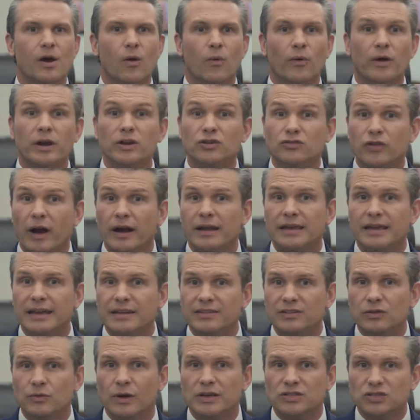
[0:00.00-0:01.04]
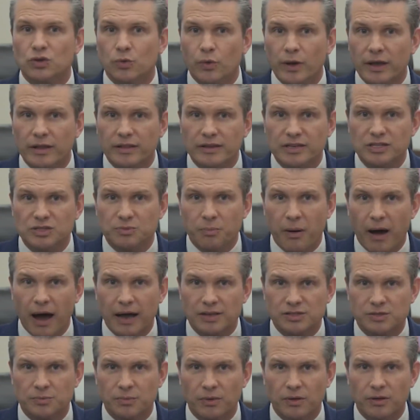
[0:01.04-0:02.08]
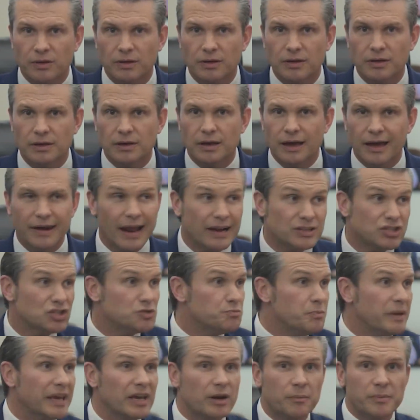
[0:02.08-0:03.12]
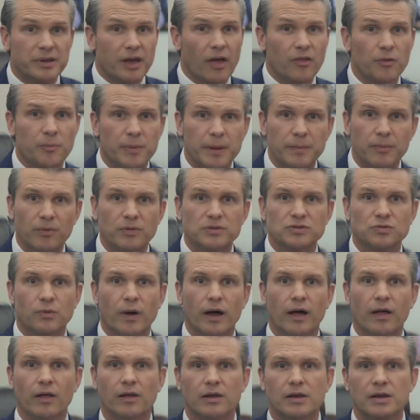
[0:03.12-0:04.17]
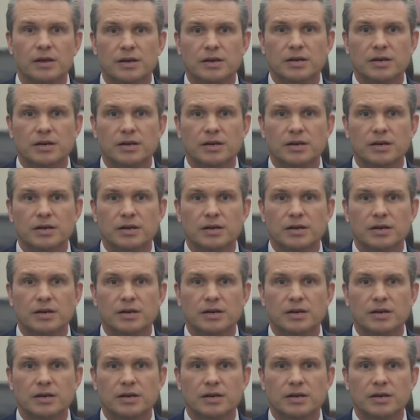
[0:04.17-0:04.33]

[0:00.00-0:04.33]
we're going to try to get to you as quickly as possible. And not just me, it'll be other people as well.